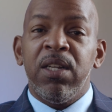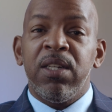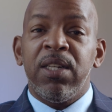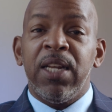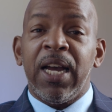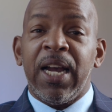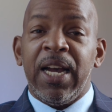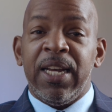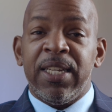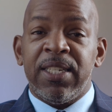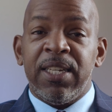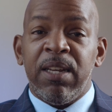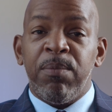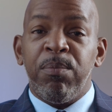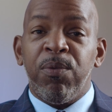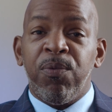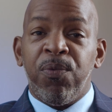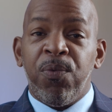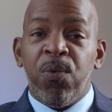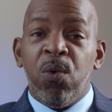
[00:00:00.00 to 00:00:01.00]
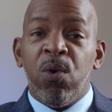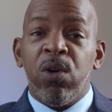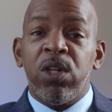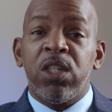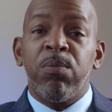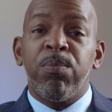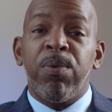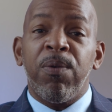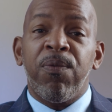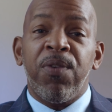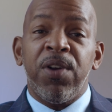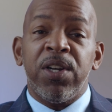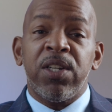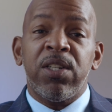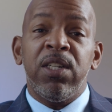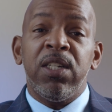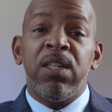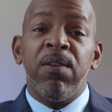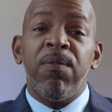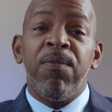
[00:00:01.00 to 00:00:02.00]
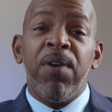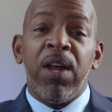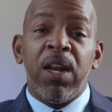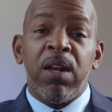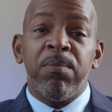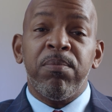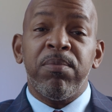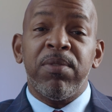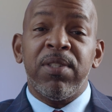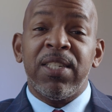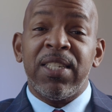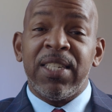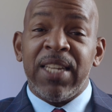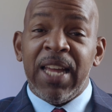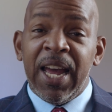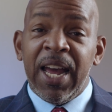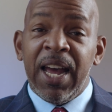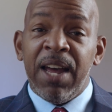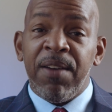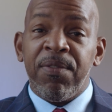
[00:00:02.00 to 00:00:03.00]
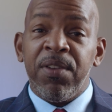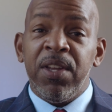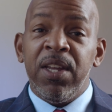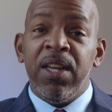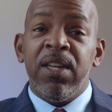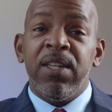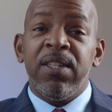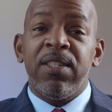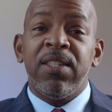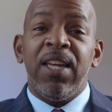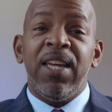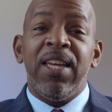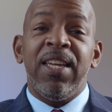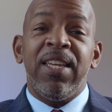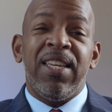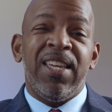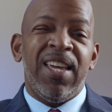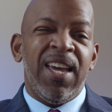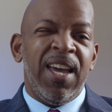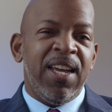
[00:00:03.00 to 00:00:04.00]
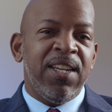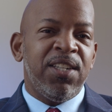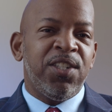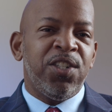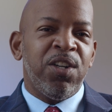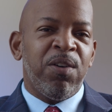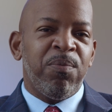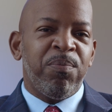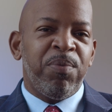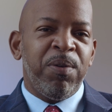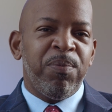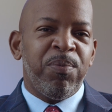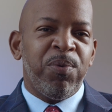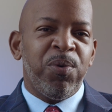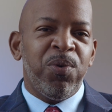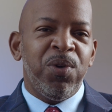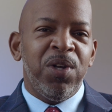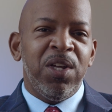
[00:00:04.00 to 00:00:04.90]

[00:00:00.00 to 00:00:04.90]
like I said before, to professionally develop staff, to engage young people,